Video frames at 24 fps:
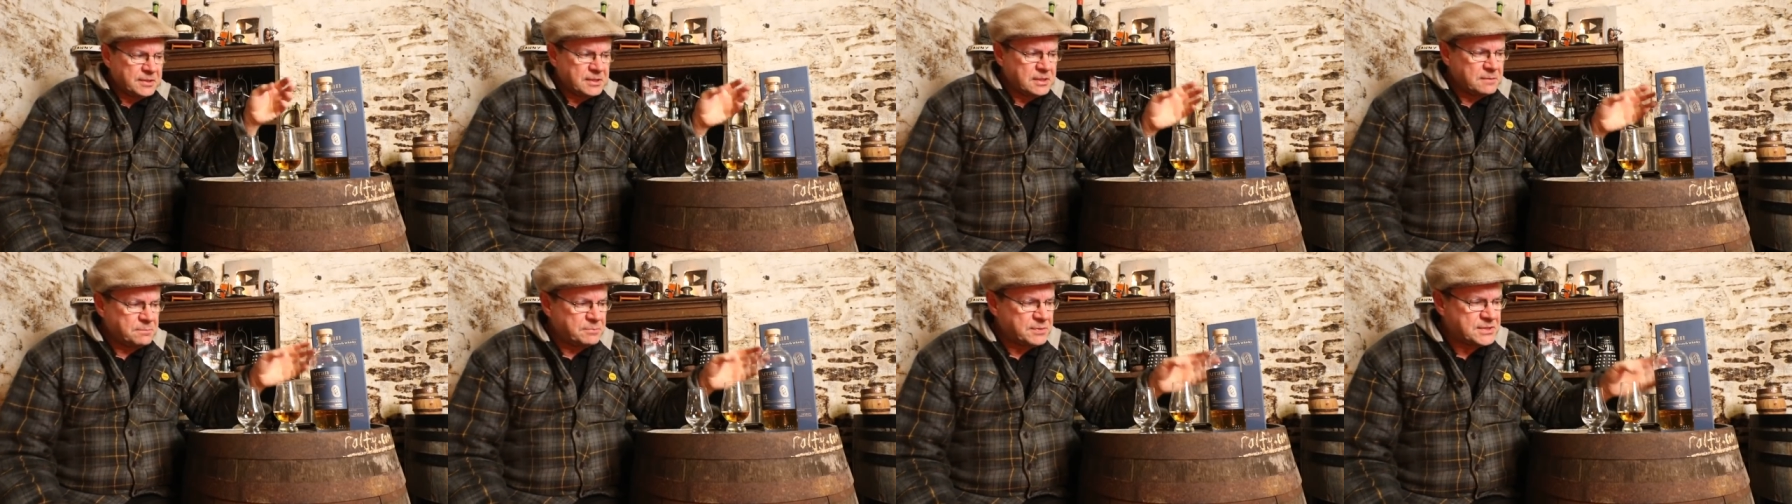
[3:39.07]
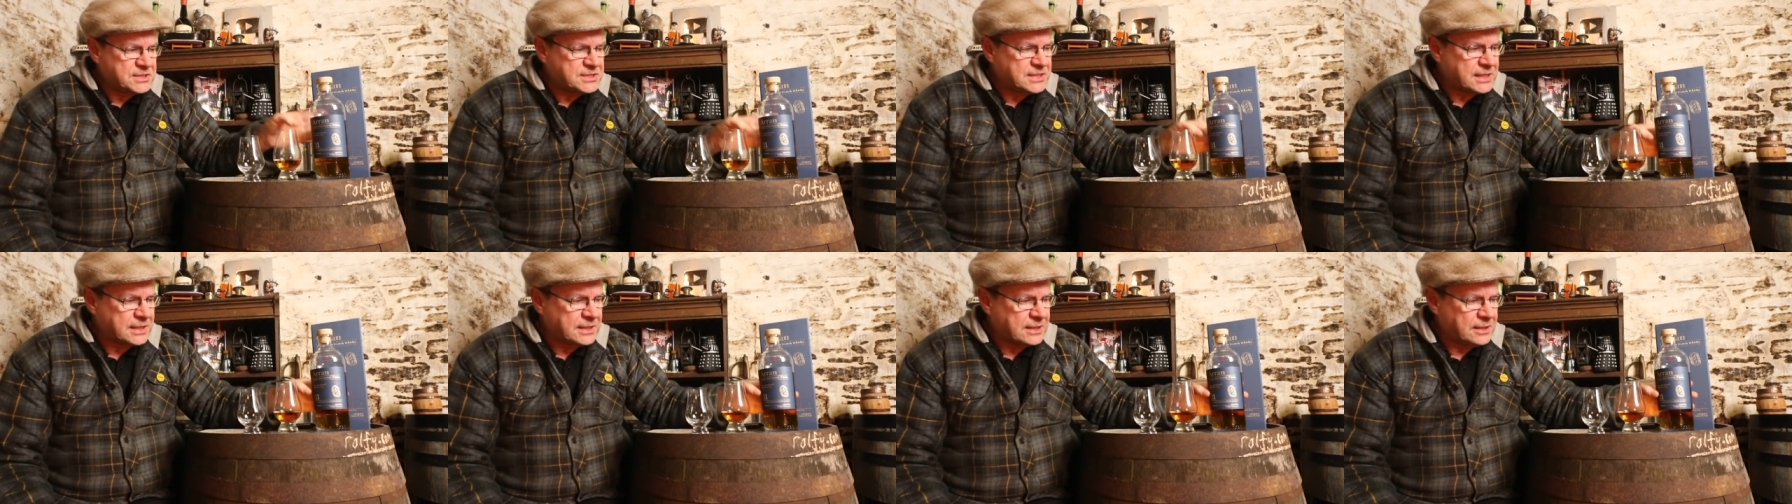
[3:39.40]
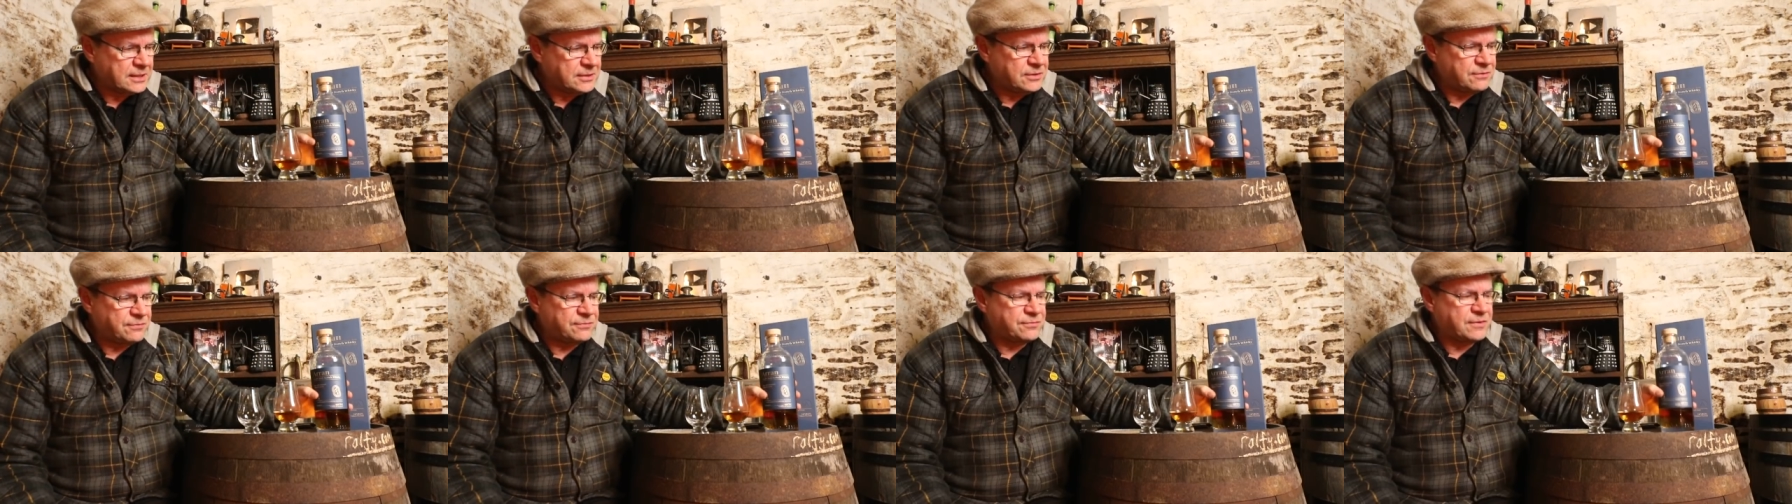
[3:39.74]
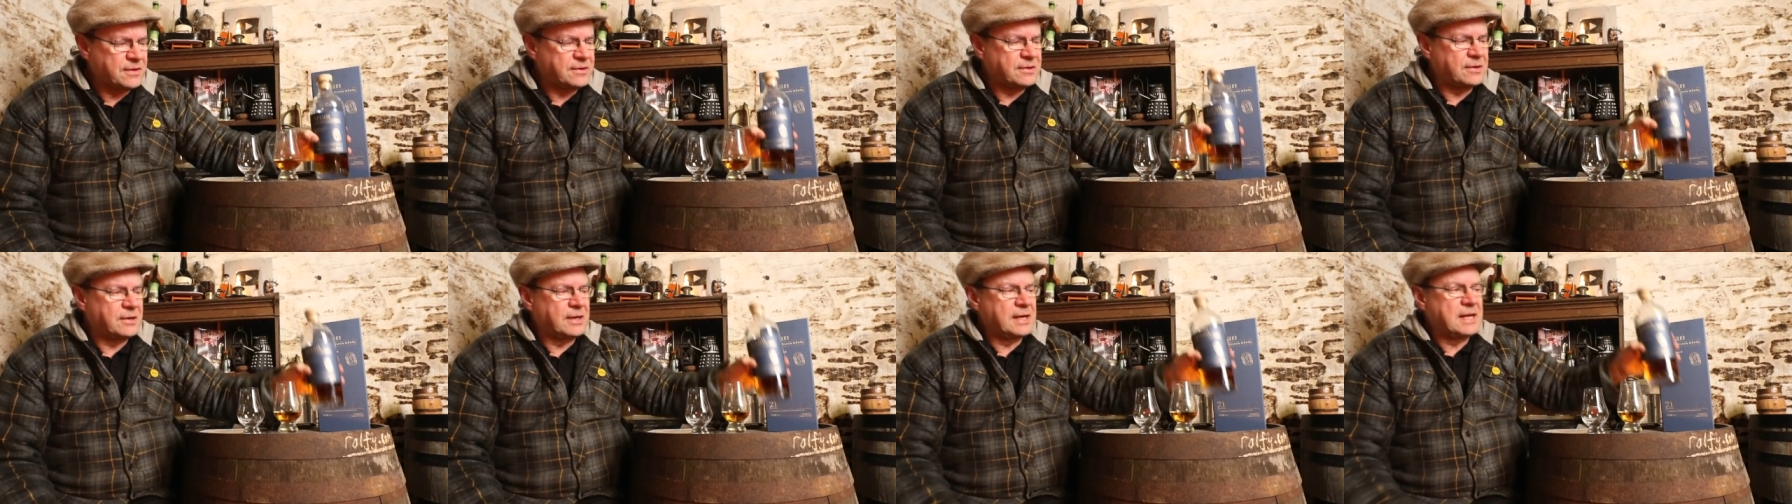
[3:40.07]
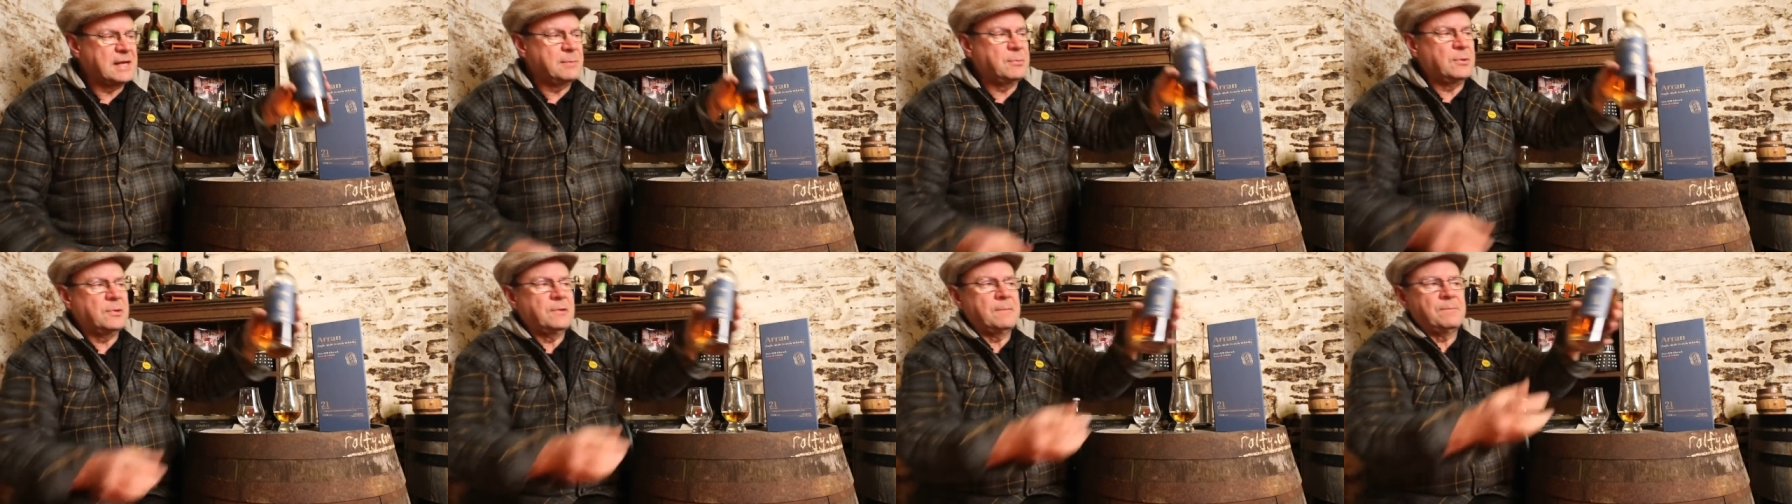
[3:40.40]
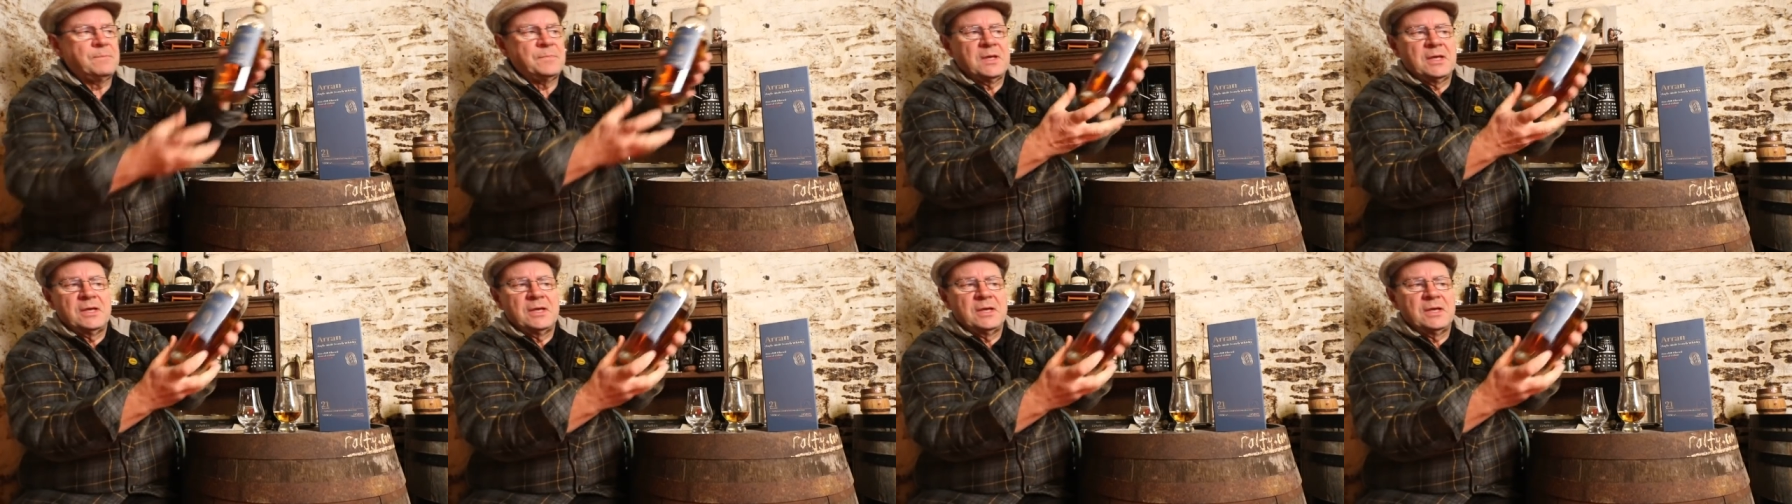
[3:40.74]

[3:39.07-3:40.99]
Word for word: and in particular in the front label,